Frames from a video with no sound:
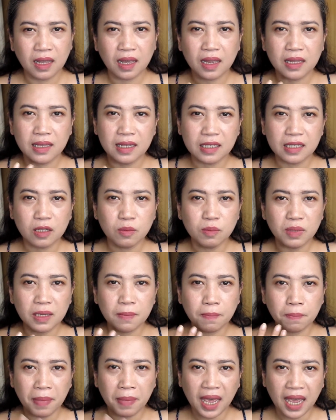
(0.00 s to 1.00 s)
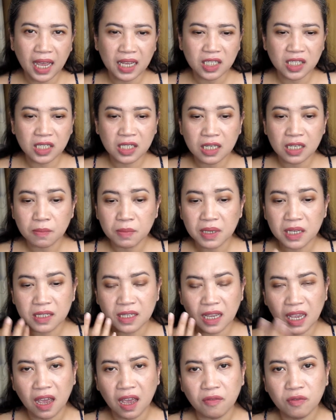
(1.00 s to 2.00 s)
a little bit patchy
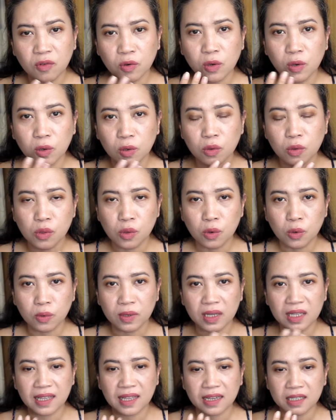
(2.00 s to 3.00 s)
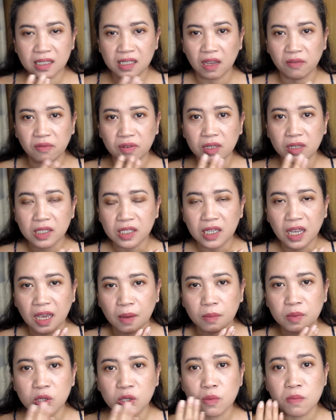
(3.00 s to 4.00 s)
because I have to go through it like several
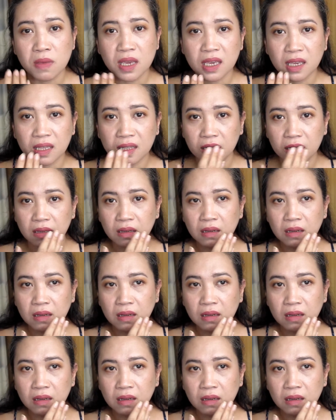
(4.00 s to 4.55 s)
times to make it